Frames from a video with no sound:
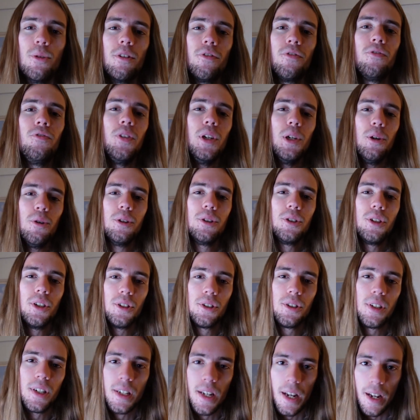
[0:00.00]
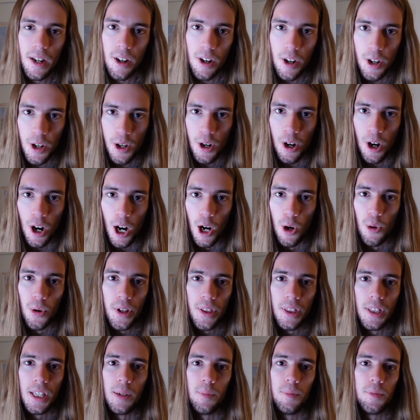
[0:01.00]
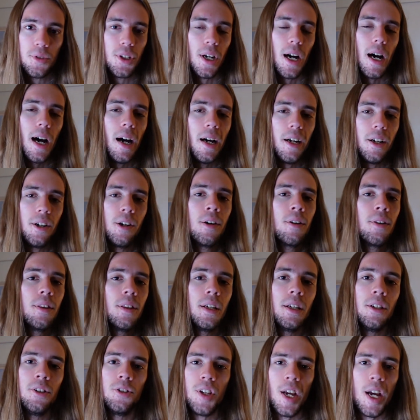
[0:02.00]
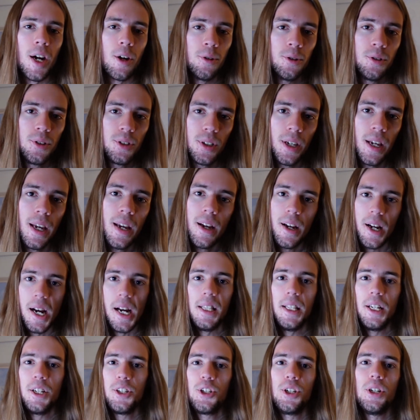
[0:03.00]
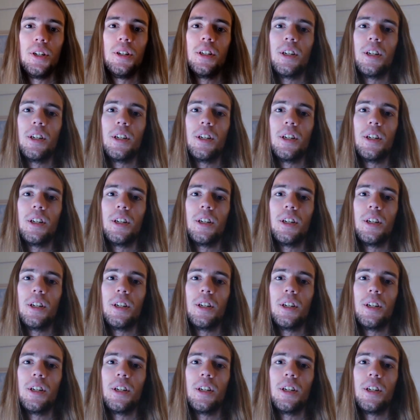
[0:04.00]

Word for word: refuses to get on a call with him to iron things out, and then she